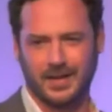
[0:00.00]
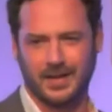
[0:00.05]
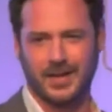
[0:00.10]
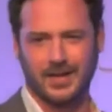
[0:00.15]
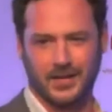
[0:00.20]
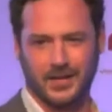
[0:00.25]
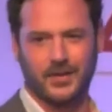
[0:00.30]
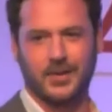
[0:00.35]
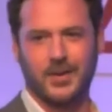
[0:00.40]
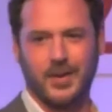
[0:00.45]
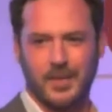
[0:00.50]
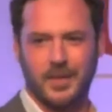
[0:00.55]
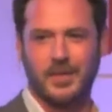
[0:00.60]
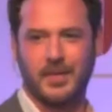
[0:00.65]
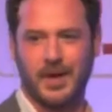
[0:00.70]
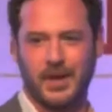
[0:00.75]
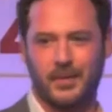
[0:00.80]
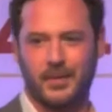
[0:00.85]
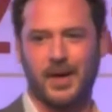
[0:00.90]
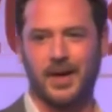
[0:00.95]
think that's a good comment,
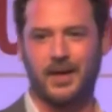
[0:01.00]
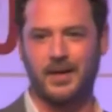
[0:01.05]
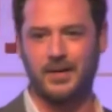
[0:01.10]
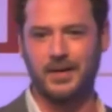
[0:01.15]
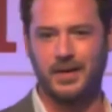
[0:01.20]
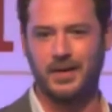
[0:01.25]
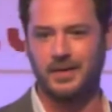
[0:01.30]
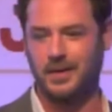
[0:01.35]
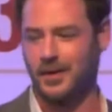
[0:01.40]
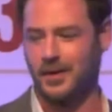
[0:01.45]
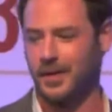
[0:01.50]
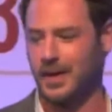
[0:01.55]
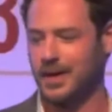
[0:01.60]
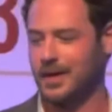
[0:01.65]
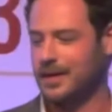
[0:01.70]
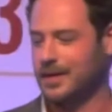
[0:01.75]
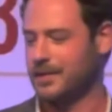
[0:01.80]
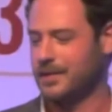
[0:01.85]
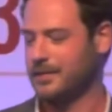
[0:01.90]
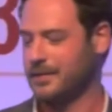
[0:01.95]
by the way. I know you don't know me.
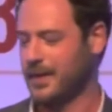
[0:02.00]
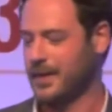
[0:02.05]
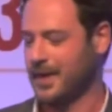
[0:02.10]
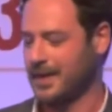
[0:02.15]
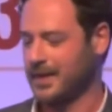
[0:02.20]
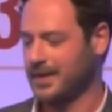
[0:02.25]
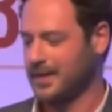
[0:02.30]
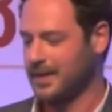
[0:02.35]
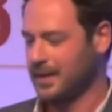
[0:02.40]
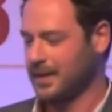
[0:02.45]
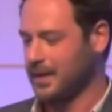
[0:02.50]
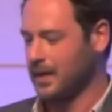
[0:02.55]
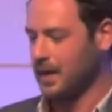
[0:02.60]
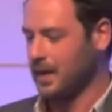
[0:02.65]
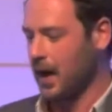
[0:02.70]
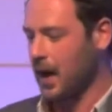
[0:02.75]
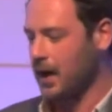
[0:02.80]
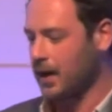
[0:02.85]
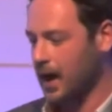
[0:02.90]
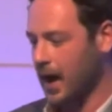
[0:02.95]

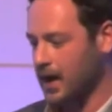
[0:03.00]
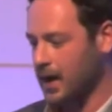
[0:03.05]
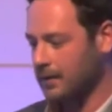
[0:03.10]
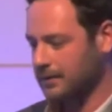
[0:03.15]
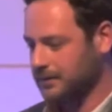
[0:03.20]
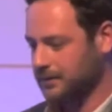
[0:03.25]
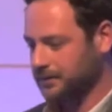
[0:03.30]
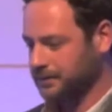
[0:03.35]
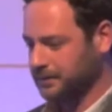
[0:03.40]
Okay.